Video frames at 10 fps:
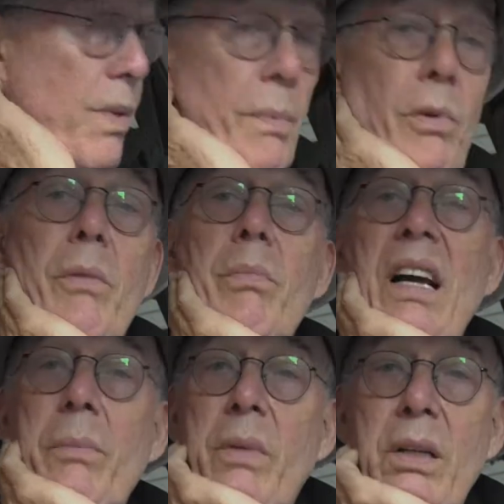people can
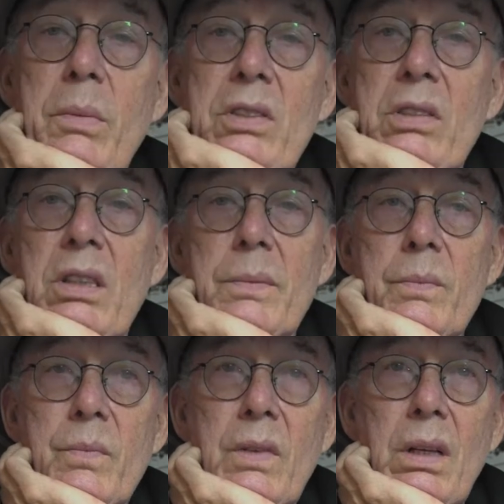blackmail him easily
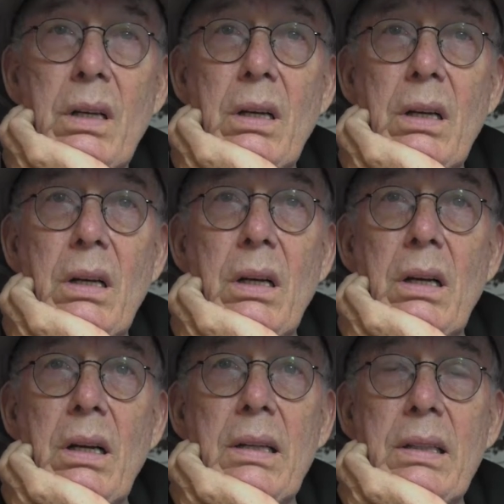
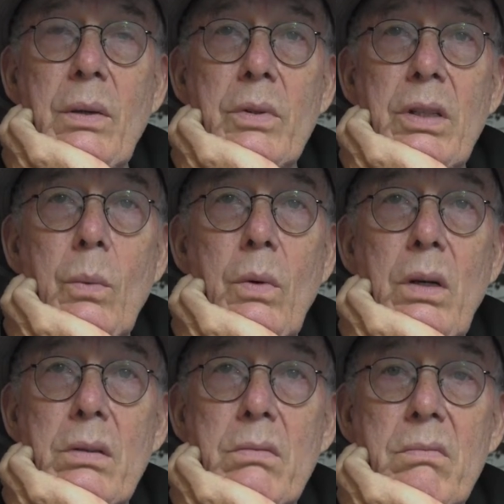and get what they
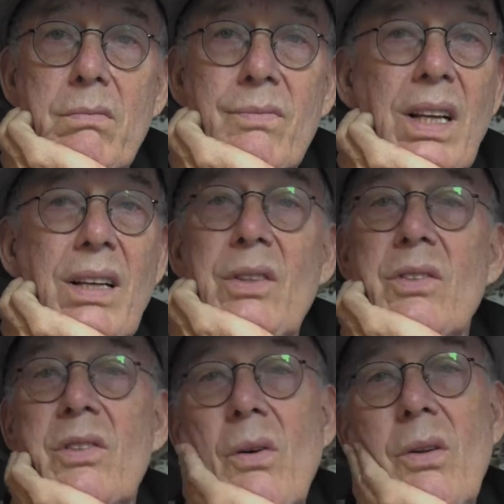want.
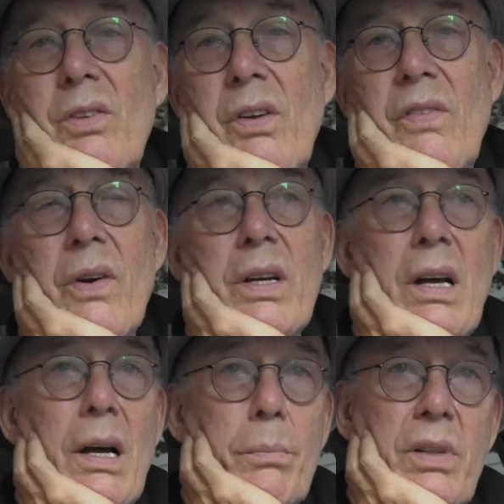So it's a very
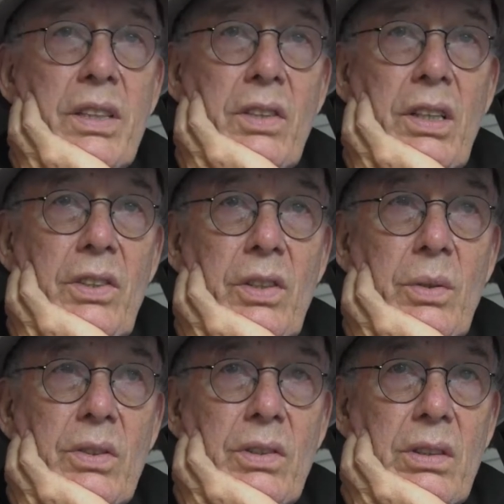complex issue,
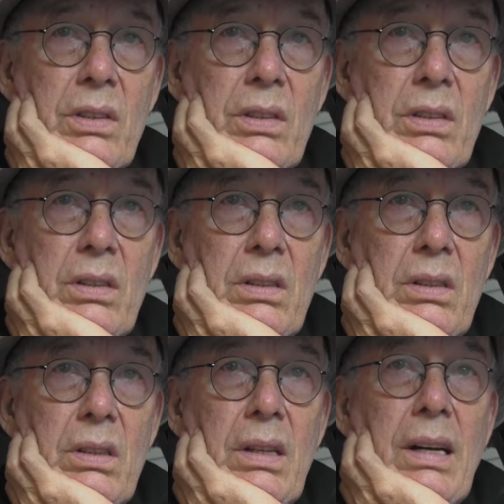isn't it?
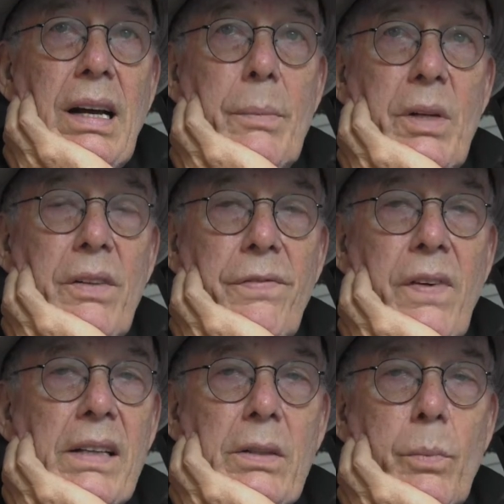I mean, the
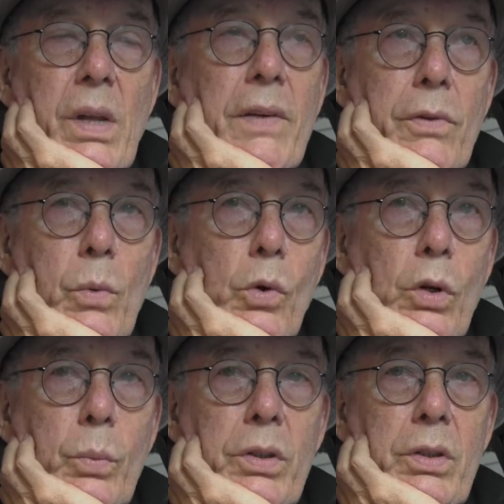fact that the
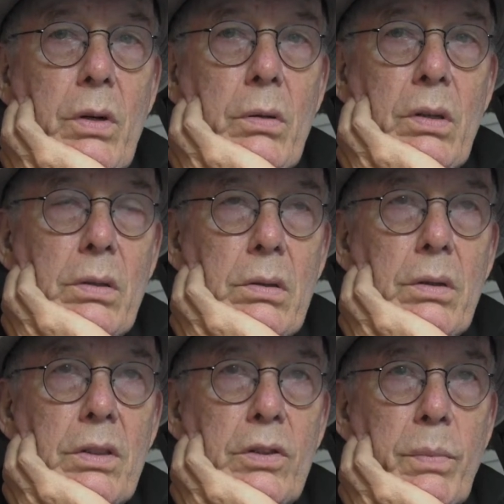world would know that
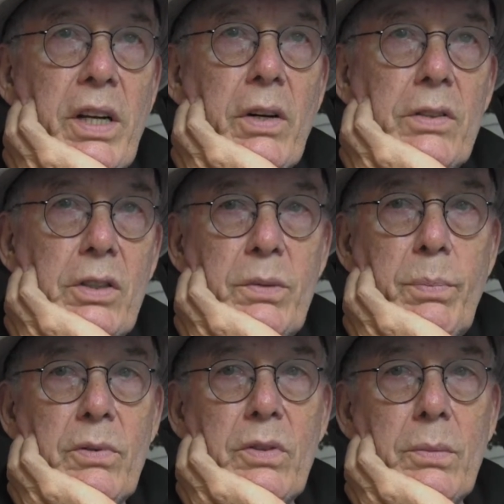this mayor has
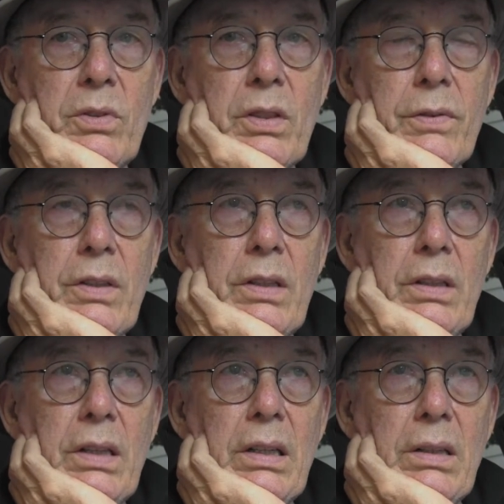exposed himself on the
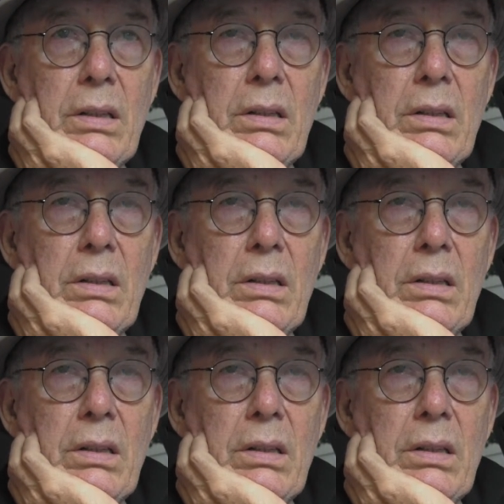internet.